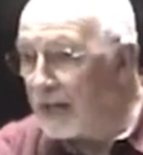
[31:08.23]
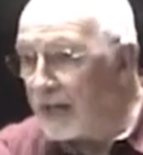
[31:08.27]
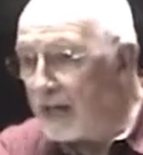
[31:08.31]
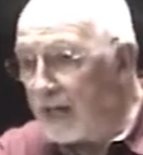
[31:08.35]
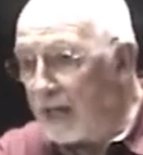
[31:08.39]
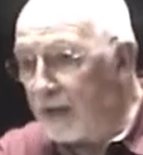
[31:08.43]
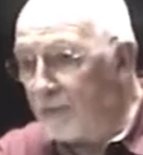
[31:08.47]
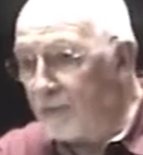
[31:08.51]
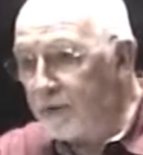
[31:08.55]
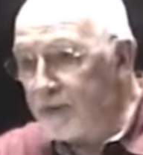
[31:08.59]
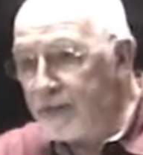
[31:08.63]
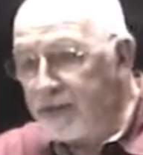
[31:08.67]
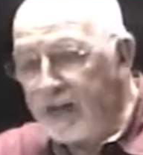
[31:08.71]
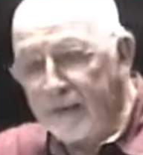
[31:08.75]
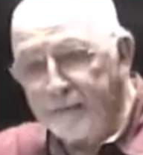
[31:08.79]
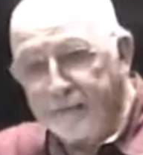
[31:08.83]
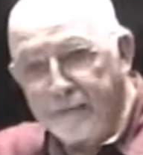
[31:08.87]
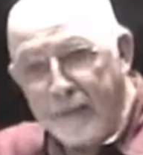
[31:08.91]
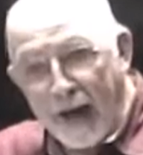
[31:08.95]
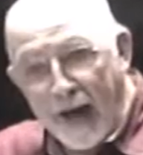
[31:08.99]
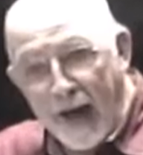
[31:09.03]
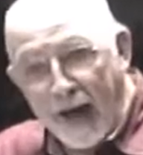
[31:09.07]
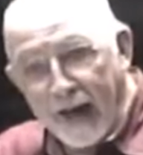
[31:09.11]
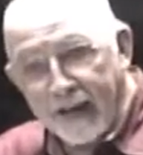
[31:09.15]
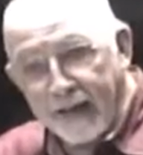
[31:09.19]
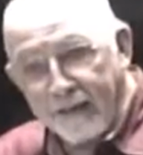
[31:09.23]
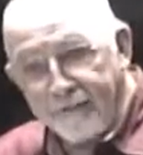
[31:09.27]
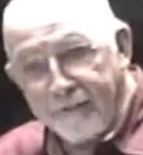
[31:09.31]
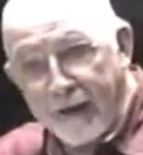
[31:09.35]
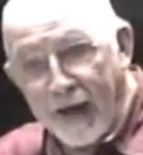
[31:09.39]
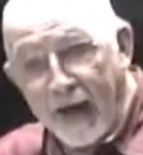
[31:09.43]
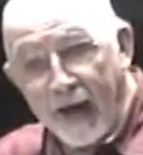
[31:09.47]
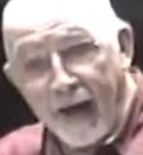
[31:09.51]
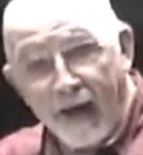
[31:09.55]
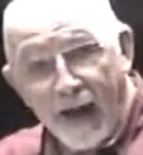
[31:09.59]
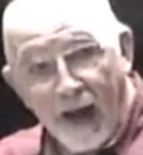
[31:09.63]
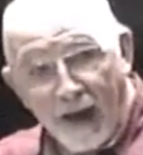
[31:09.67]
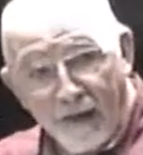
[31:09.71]
He would get back,
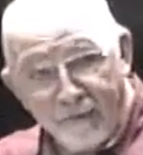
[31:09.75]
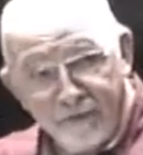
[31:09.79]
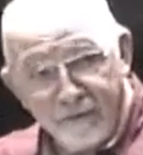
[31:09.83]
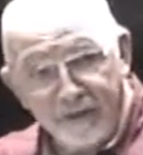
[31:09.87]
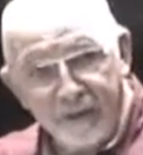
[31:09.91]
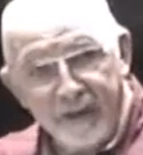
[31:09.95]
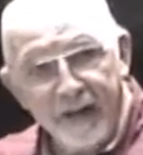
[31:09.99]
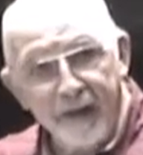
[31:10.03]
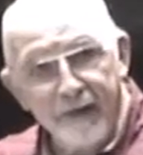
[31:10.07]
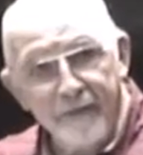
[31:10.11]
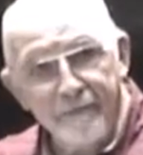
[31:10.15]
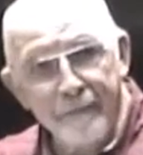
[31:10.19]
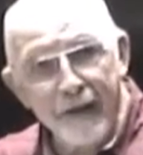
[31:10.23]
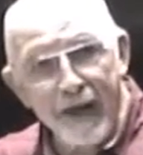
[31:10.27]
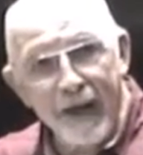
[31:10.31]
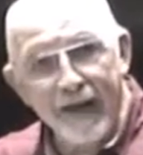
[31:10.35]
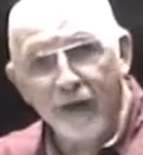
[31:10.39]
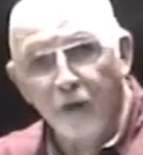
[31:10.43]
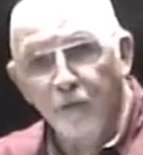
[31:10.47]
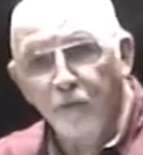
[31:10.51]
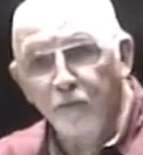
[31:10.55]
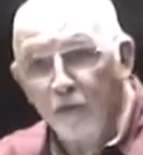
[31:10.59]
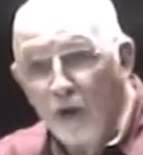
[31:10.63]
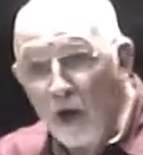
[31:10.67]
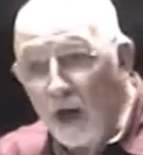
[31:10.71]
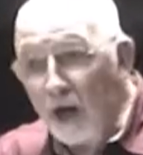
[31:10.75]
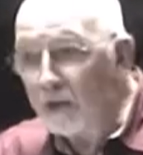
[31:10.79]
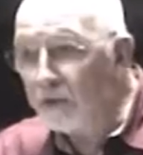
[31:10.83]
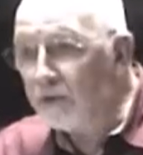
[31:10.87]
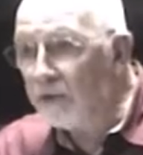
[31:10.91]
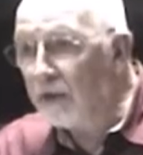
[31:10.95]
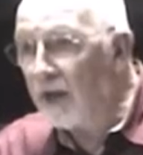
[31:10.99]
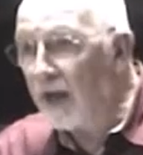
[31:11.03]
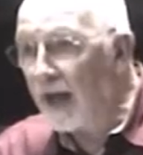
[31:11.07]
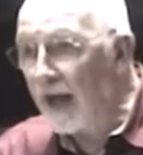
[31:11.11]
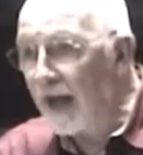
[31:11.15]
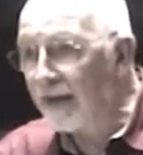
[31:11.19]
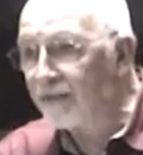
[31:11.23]
and I've seen him make a run
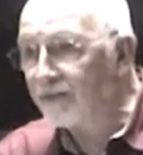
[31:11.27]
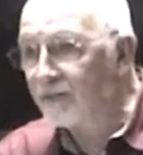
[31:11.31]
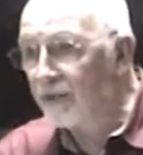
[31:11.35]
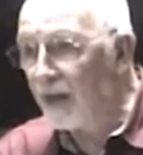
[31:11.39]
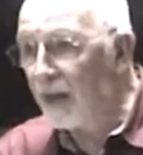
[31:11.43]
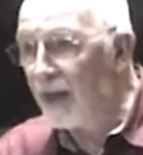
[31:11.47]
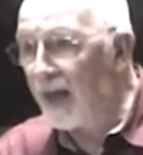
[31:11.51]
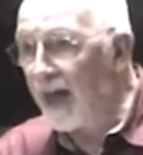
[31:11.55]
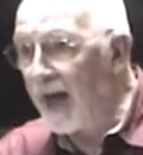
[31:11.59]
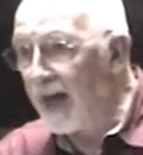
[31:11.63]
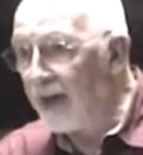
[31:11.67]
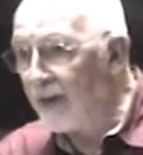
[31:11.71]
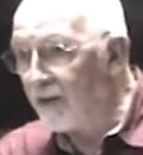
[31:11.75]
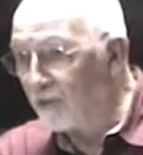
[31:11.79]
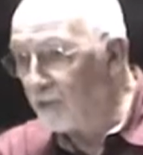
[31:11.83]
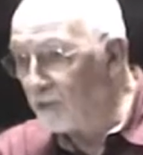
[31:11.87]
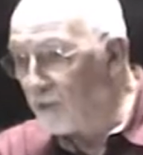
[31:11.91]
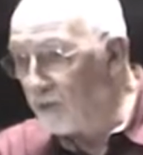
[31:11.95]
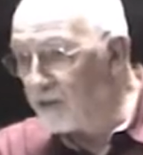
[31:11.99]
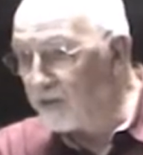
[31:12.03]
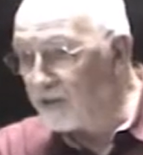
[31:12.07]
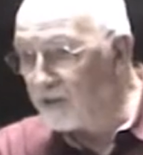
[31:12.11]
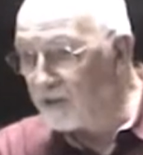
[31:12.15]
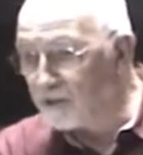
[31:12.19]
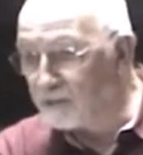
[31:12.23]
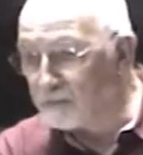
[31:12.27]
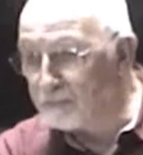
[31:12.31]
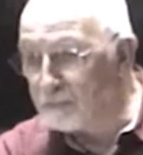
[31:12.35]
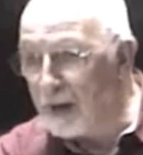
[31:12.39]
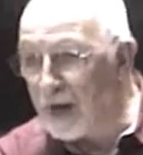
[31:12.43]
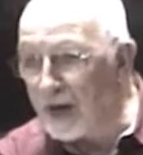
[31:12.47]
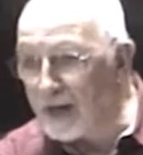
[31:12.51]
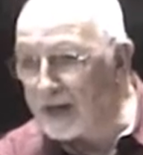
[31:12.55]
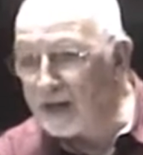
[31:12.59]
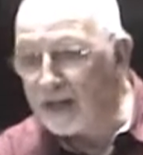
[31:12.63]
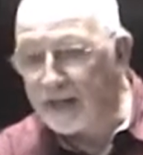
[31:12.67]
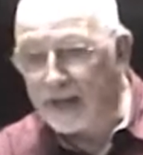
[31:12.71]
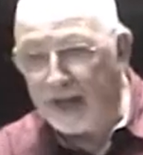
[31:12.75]
at the ladder with his
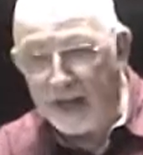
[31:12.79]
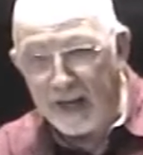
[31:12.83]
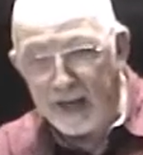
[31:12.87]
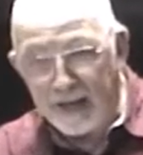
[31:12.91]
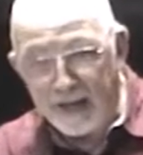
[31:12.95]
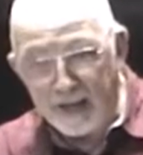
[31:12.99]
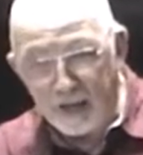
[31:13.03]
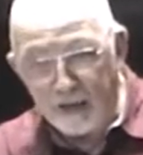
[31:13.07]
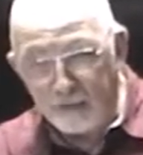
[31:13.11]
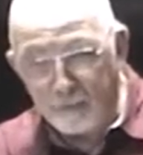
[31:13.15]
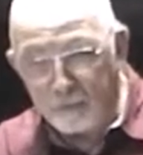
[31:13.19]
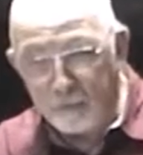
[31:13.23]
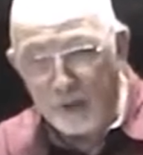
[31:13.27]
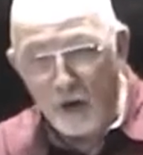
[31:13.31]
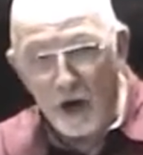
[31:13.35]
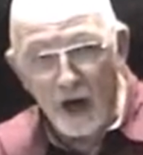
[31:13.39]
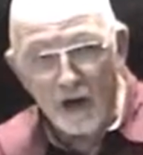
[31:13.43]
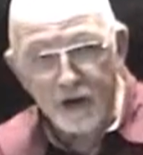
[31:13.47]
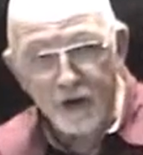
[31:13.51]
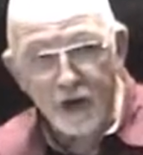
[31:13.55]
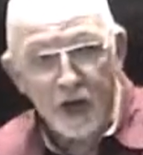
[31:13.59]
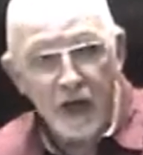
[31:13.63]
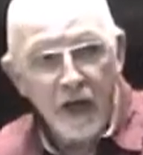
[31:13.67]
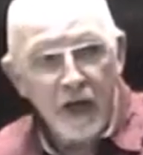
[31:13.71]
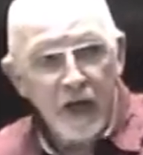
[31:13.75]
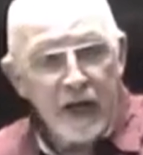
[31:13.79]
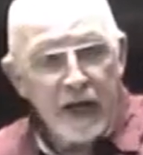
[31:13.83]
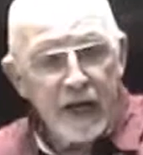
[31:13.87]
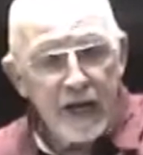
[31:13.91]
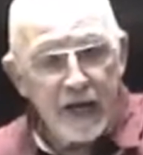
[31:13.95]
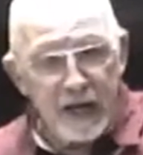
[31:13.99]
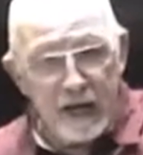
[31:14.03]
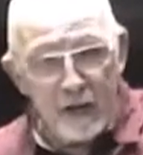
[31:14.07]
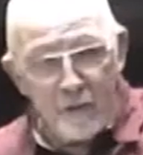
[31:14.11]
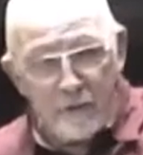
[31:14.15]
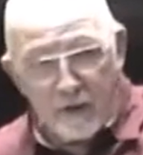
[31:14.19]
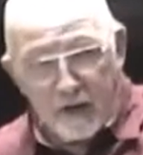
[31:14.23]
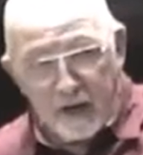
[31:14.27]
bucket and his brush.
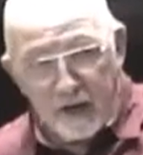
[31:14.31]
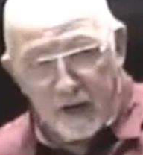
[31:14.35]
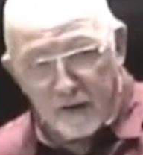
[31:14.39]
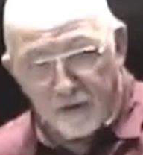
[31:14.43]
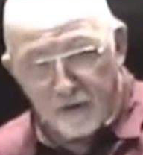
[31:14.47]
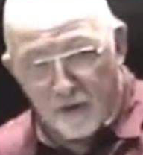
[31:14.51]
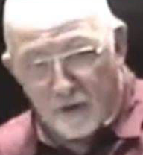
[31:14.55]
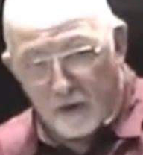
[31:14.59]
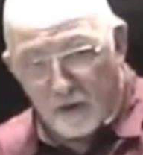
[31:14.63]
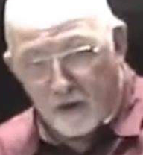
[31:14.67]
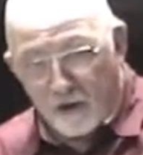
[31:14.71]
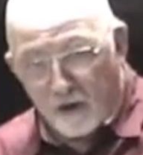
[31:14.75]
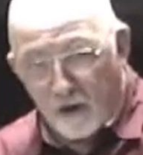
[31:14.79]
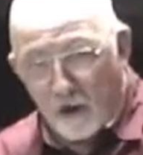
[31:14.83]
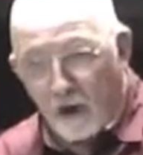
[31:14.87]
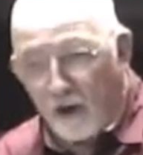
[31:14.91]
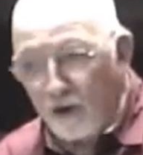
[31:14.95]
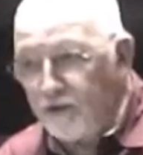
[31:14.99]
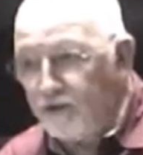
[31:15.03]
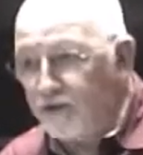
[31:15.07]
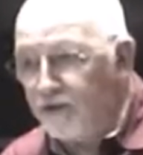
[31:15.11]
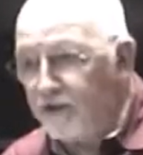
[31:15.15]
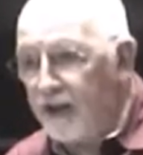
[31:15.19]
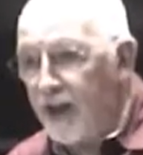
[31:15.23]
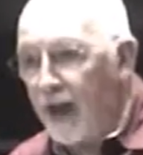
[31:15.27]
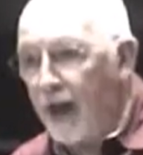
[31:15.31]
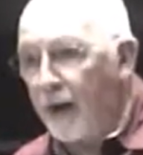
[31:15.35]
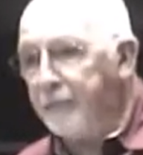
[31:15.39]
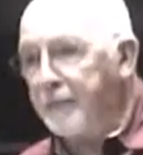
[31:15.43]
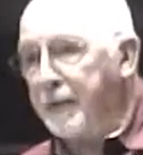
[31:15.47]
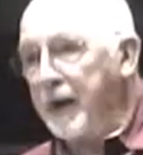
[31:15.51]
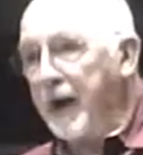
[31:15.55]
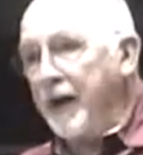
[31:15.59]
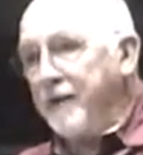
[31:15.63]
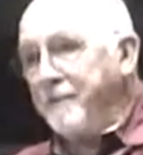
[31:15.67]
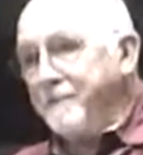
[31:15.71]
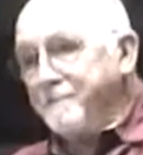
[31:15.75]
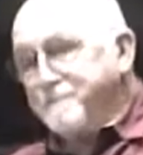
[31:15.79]
He would hit the 3rd step,
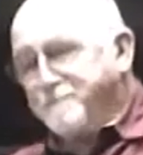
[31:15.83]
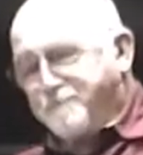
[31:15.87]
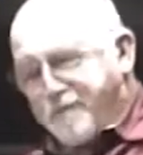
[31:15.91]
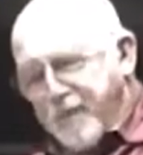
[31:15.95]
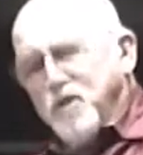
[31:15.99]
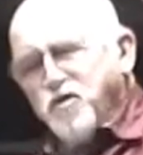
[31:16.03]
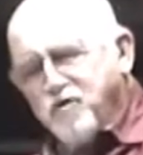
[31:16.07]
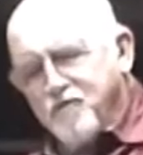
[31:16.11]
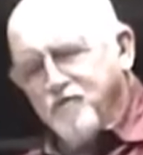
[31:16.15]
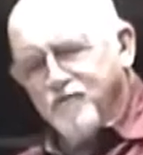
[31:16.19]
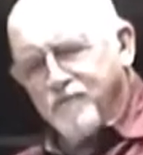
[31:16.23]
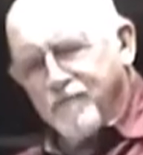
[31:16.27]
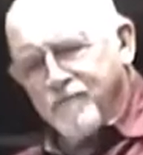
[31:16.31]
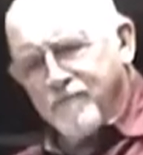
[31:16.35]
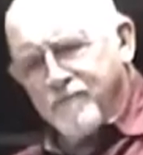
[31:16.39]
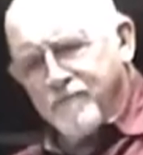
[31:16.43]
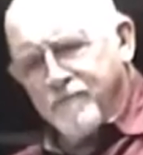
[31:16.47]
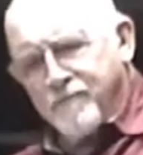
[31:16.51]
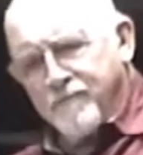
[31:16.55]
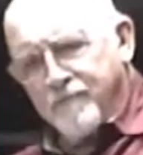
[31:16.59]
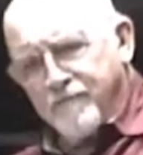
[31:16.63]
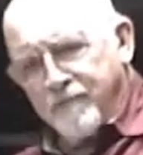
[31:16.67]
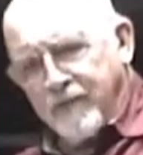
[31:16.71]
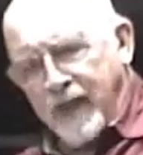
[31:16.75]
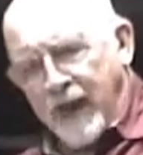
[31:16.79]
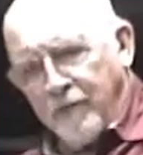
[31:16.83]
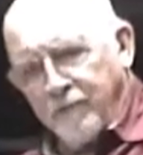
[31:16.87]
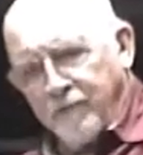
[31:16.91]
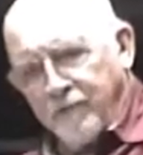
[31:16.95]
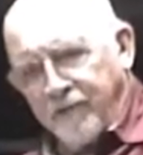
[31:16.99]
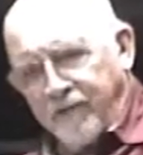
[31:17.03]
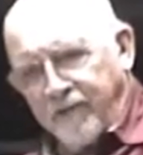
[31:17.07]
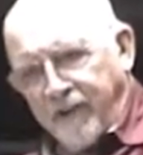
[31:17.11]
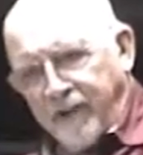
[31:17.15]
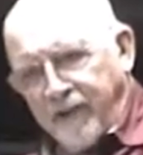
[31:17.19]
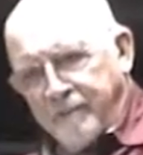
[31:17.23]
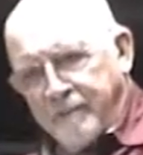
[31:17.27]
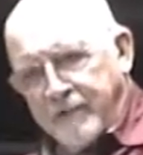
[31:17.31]
and boom! That
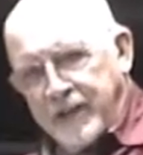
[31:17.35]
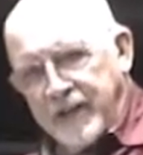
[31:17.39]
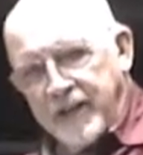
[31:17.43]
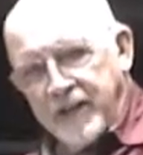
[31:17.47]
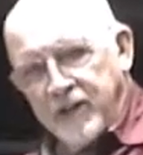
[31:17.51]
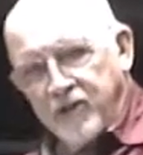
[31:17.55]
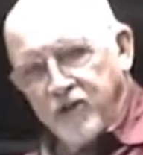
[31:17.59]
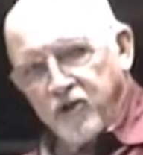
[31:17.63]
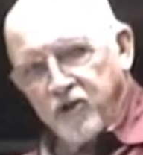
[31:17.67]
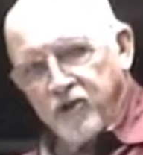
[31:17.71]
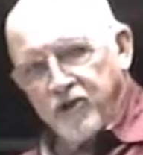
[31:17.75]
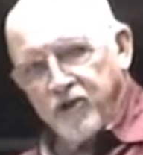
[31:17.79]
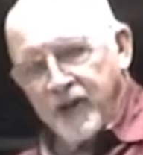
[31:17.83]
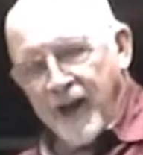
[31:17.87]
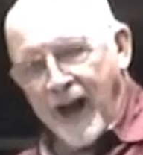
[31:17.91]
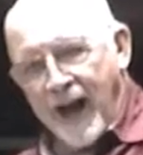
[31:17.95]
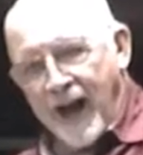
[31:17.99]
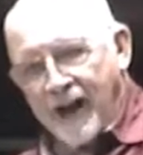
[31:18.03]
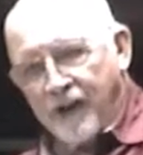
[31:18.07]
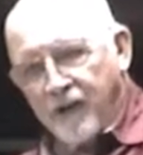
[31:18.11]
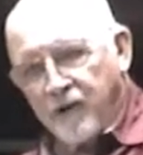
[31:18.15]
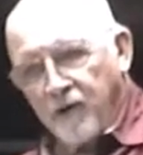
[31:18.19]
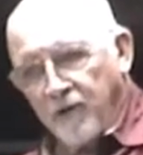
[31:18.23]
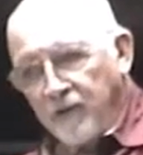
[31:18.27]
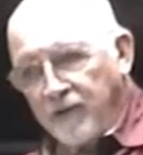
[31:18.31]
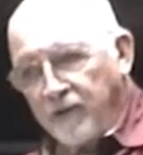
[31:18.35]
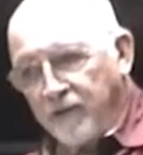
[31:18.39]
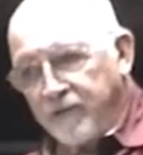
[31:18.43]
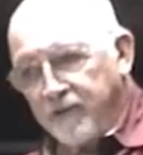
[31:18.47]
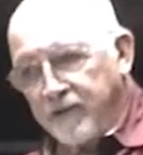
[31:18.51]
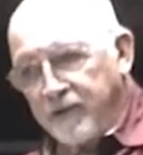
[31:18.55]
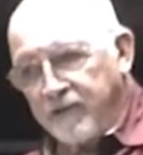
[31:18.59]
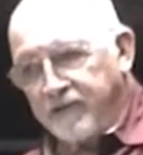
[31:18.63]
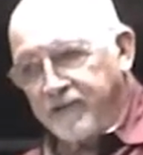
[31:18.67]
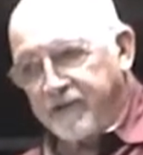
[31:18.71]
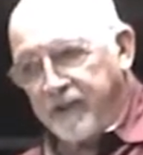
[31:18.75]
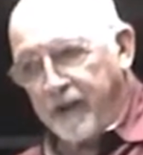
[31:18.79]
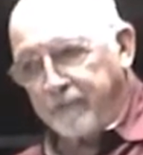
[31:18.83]
was it. He could not go
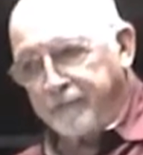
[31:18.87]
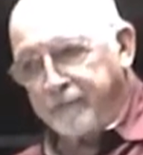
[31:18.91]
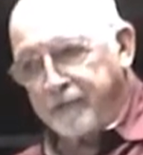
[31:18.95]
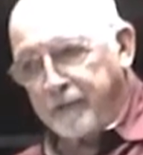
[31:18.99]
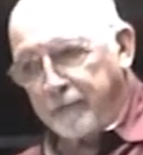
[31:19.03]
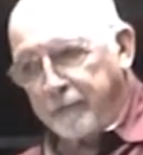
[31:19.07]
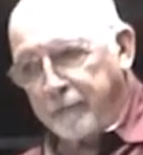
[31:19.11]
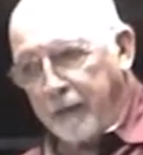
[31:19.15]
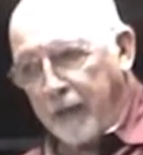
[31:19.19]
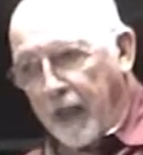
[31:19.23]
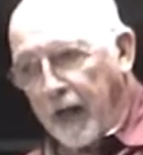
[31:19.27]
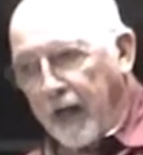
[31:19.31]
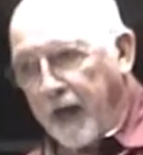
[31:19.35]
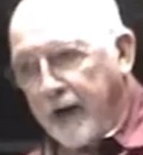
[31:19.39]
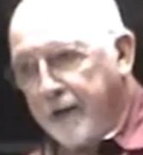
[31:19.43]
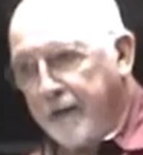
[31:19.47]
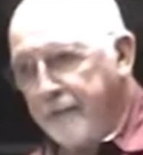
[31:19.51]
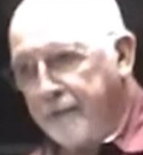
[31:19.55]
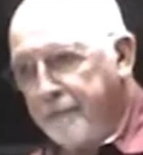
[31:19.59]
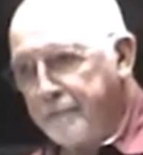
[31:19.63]
3 steps up the ladder.